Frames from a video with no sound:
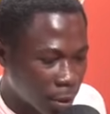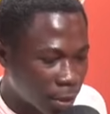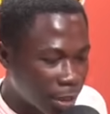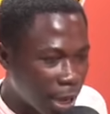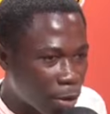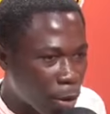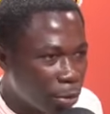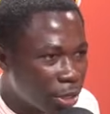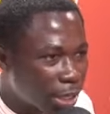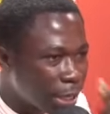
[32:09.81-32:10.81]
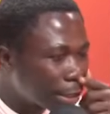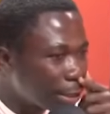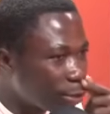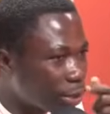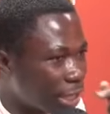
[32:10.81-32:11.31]
they are
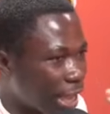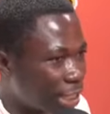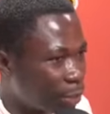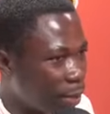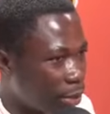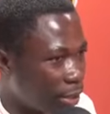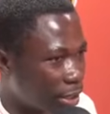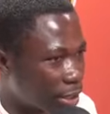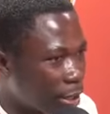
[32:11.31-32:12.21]
communicating with their spirit.